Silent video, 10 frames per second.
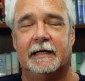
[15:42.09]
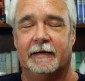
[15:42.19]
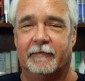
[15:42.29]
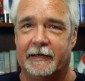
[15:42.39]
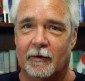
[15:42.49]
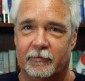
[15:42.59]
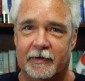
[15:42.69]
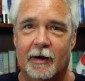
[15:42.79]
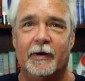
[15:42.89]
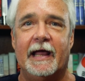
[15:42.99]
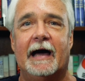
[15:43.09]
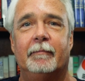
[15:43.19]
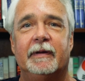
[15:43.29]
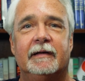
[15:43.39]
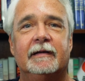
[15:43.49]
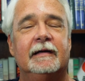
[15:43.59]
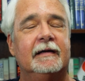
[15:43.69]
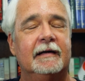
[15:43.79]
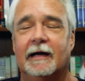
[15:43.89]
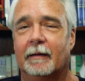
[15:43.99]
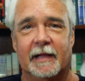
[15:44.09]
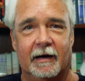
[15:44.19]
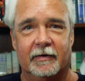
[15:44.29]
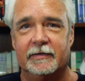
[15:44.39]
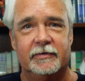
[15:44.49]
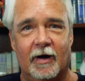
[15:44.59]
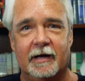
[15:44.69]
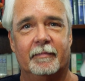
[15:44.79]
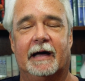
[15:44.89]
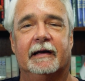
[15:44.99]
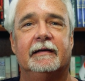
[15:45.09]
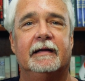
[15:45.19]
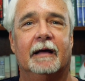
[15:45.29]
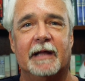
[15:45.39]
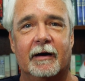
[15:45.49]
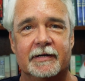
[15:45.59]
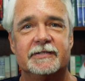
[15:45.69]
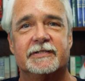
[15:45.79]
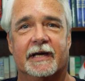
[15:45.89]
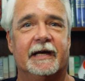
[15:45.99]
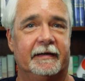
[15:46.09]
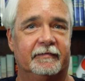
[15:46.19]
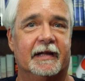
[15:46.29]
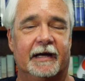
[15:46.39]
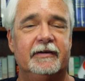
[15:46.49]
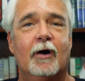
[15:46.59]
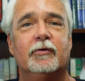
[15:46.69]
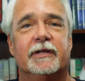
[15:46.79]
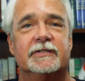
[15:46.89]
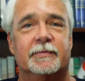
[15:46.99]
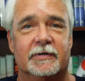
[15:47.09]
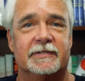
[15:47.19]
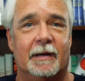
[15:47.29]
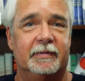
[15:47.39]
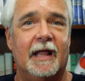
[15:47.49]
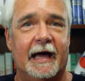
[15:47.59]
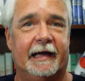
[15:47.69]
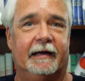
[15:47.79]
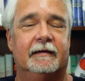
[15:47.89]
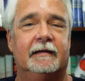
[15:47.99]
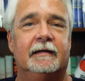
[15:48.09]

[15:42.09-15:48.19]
If I don't know it happened, I'm not going to talk about it. I'm not going to say that I know this because I'm lying.